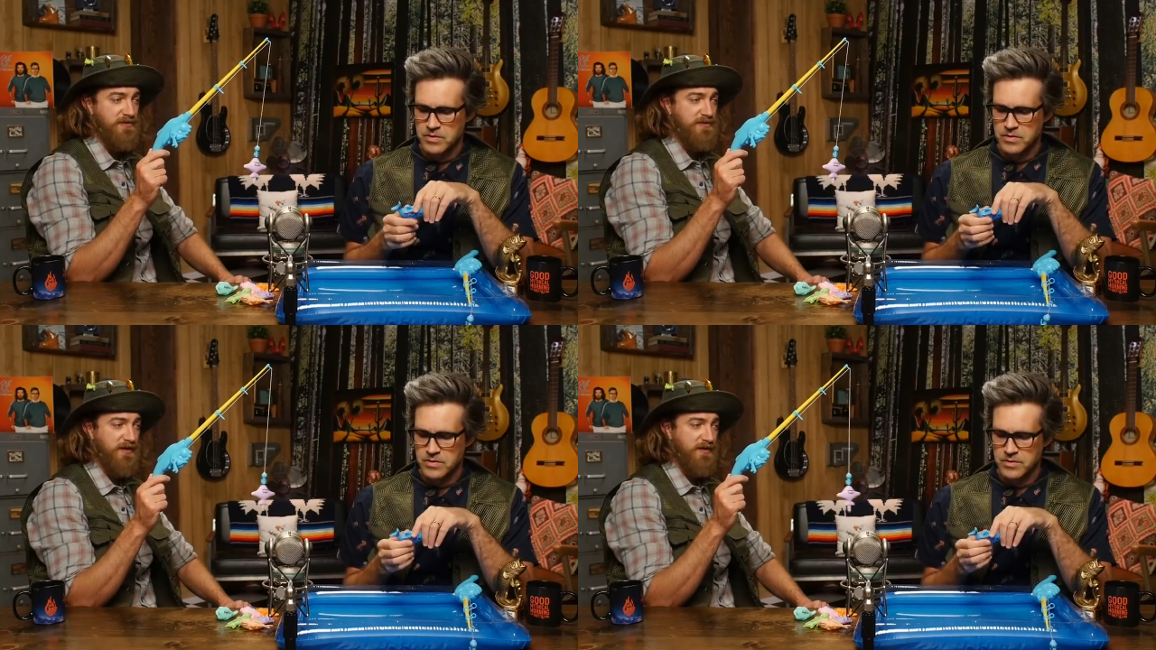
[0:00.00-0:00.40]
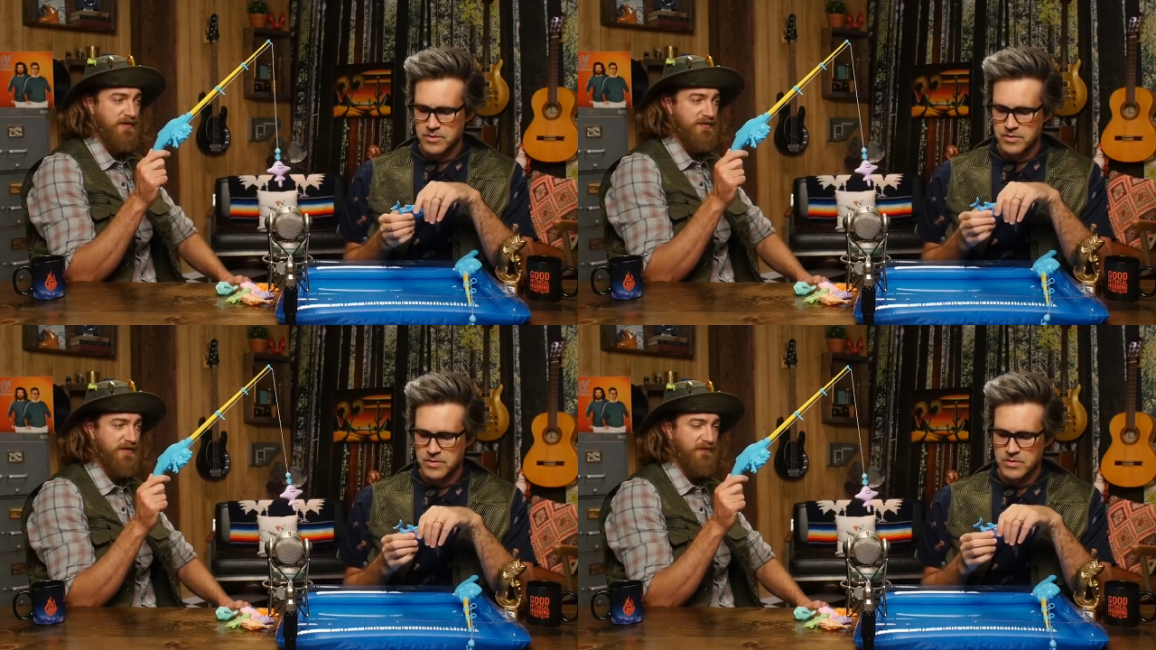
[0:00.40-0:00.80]
Speaker 1: French head
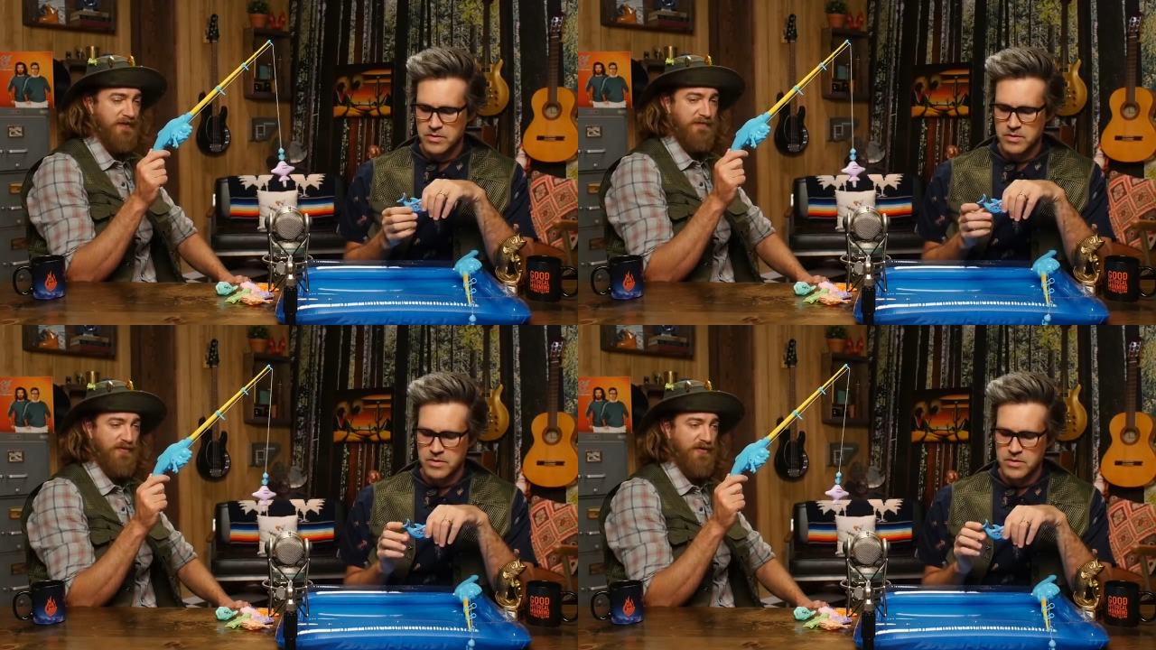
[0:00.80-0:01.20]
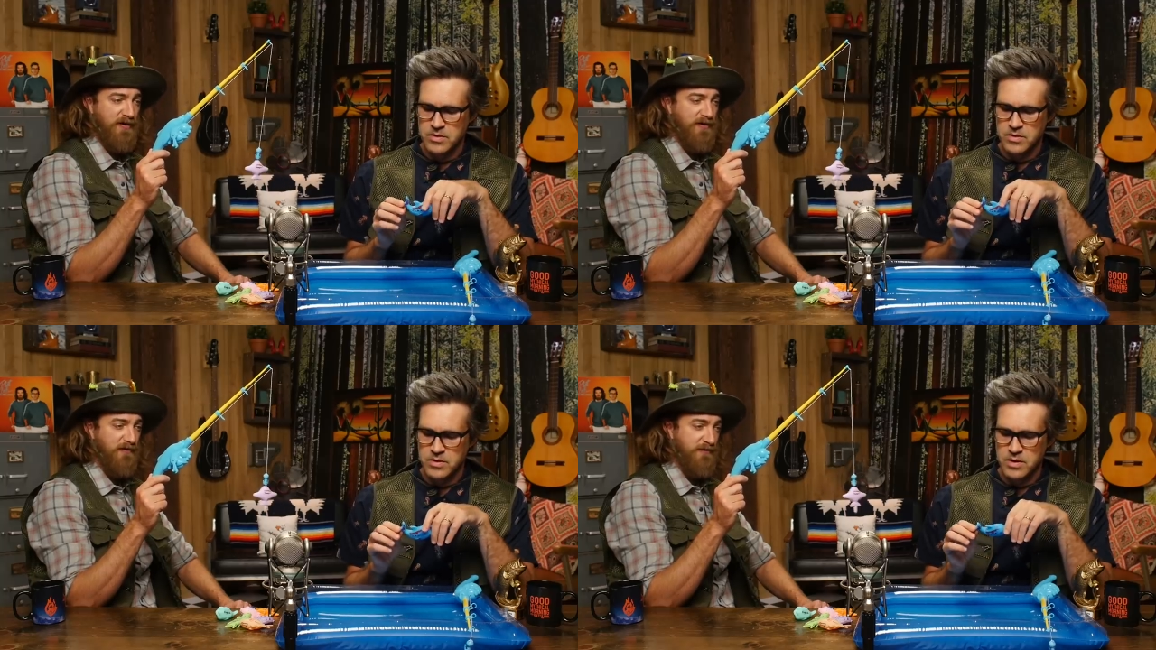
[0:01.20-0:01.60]
is, then a
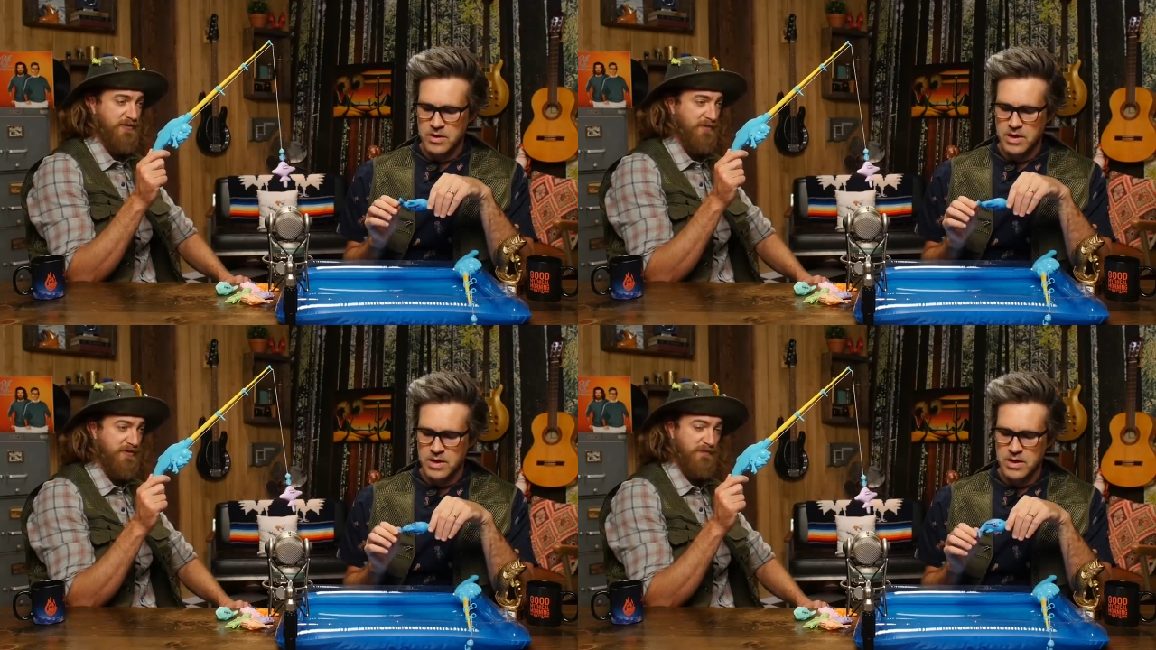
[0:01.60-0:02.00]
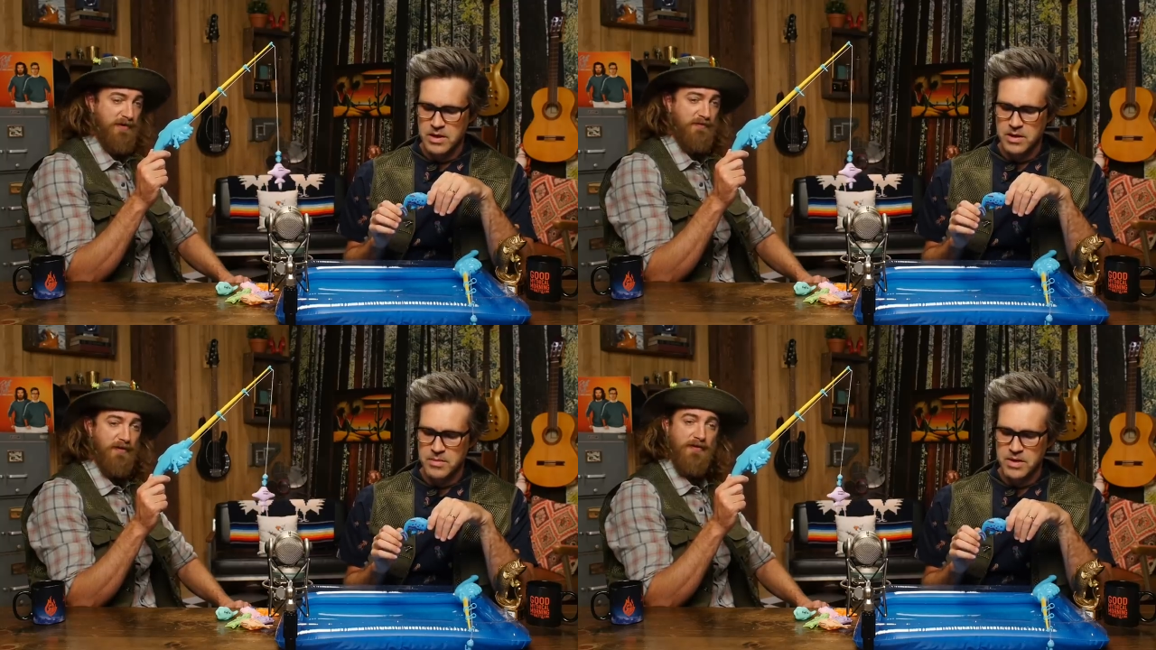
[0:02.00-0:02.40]
flamboyant cuttlefish must
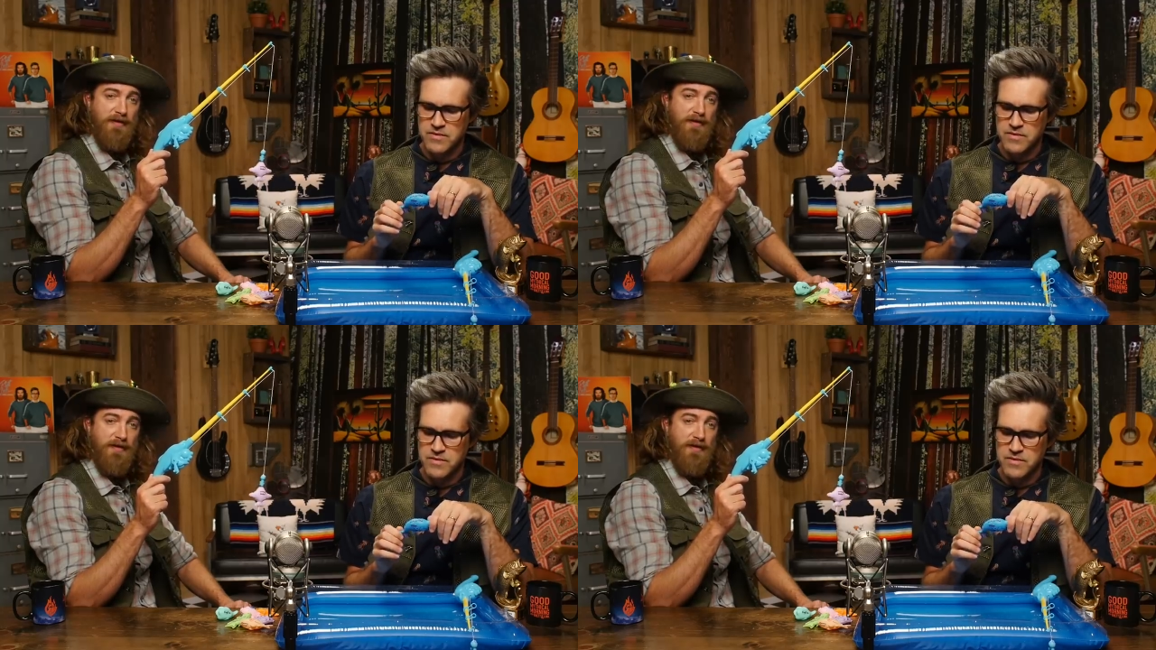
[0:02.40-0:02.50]
be a real I